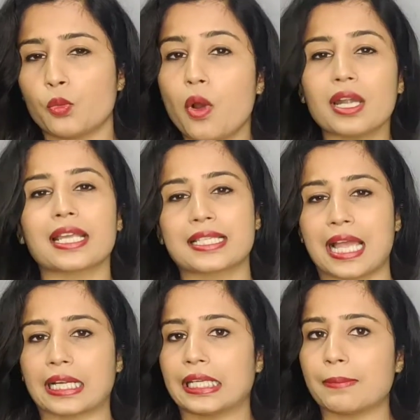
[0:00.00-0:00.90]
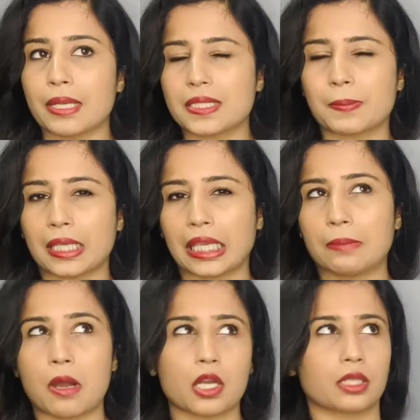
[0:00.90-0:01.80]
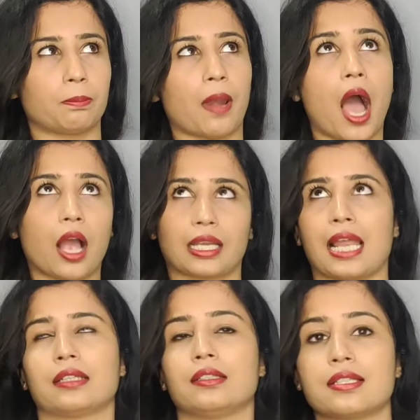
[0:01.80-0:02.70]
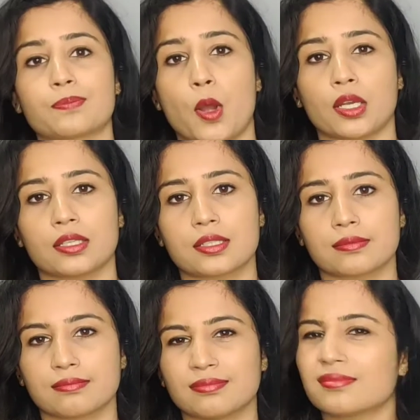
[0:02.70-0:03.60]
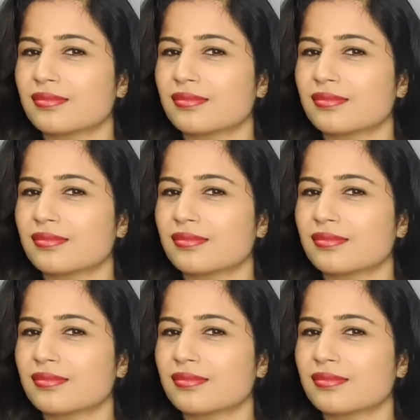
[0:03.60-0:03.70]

What exactly am I speaking about? The plaque, calculus, pockets?